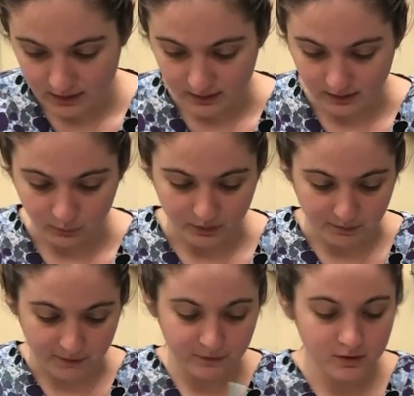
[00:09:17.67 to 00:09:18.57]
And then with
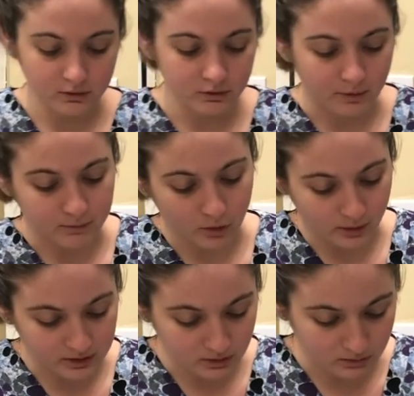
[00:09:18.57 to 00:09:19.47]
my fecal loop, I'm
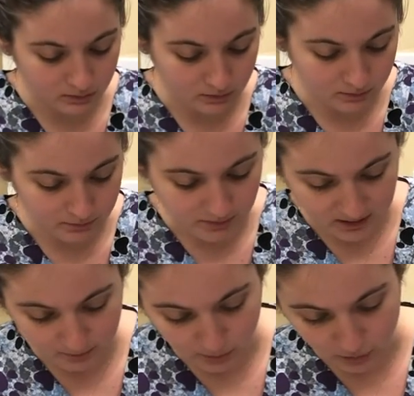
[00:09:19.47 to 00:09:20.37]
going to
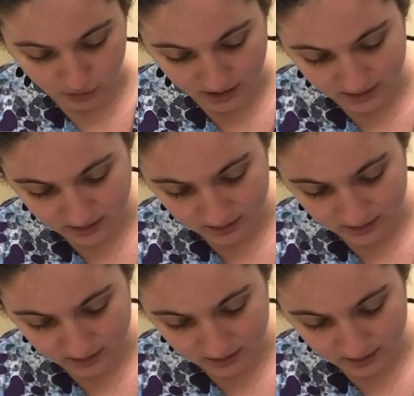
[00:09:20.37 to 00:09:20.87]
make an emulsion.